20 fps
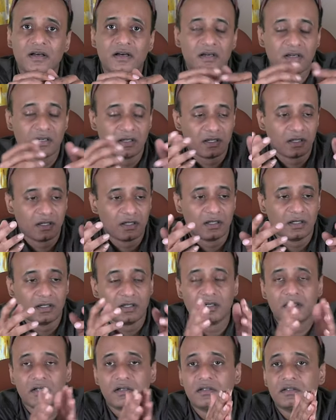
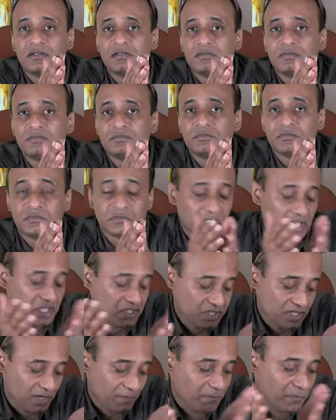uh, um,
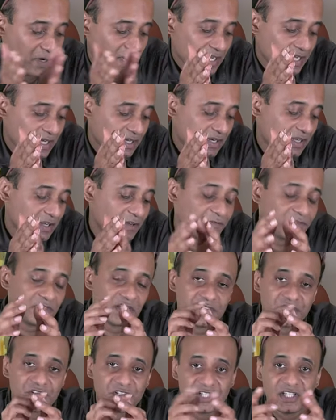in some wire, if
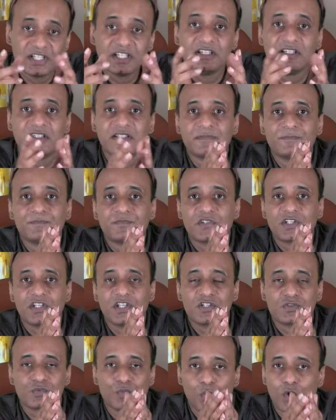the shield
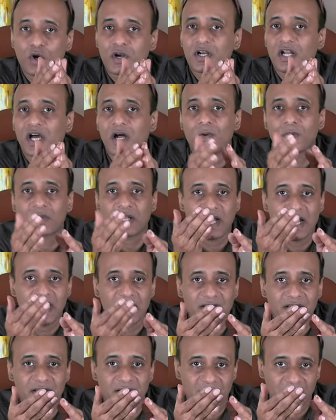is worn out
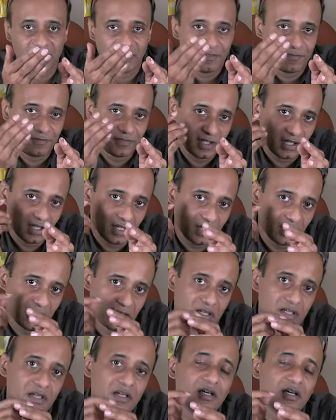and if the